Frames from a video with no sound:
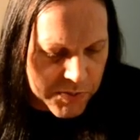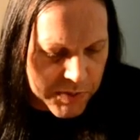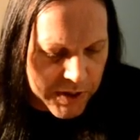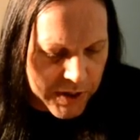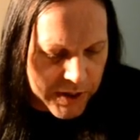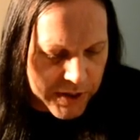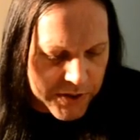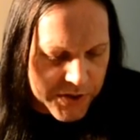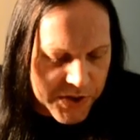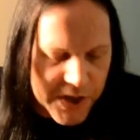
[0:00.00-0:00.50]
But
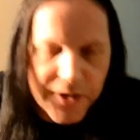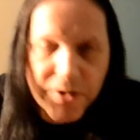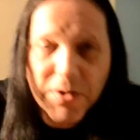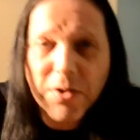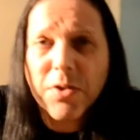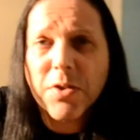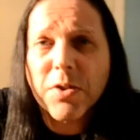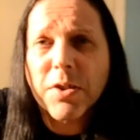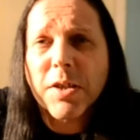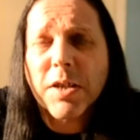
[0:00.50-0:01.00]
like I said,
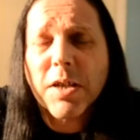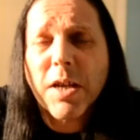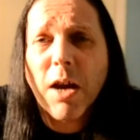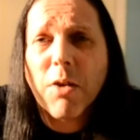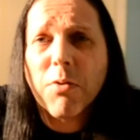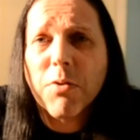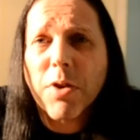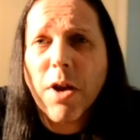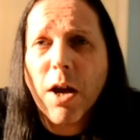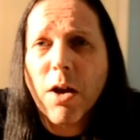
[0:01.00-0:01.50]
the
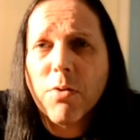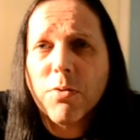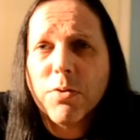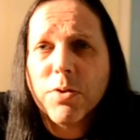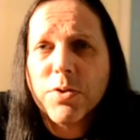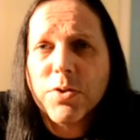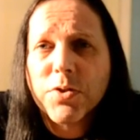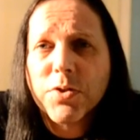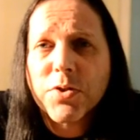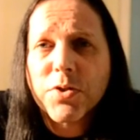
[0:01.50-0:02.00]
current
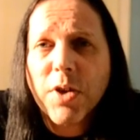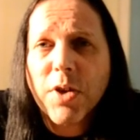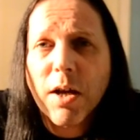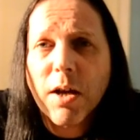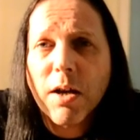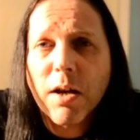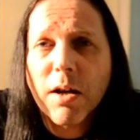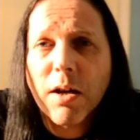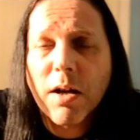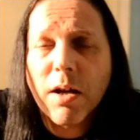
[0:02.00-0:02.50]
owners
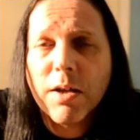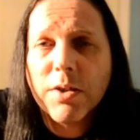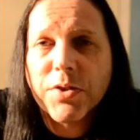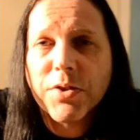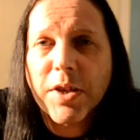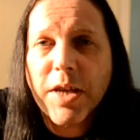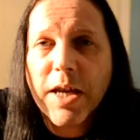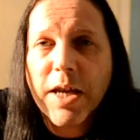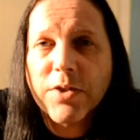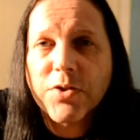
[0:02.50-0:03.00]
are
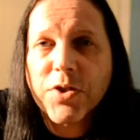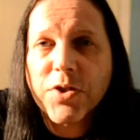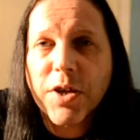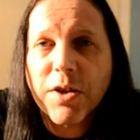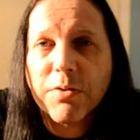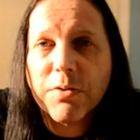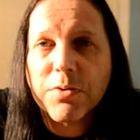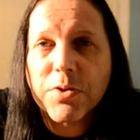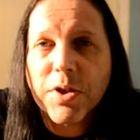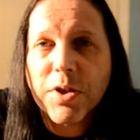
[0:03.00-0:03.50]

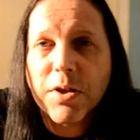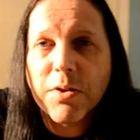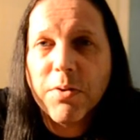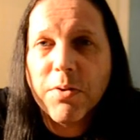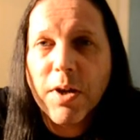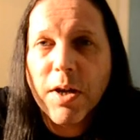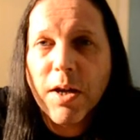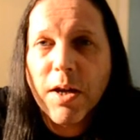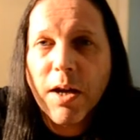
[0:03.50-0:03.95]
Diageo. So